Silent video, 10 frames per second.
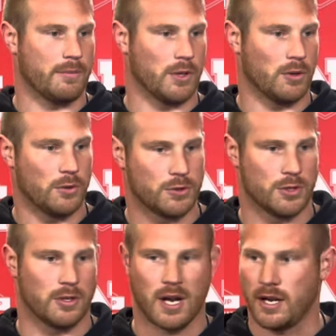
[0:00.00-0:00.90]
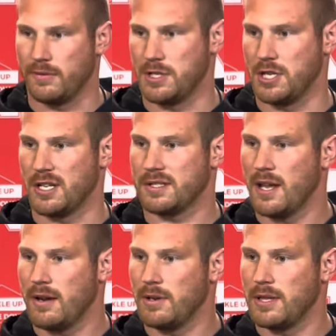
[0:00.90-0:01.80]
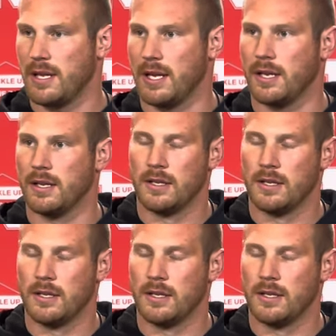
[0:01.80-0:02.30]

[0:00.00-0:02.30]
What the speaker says: The culture kind of adjusts to everything.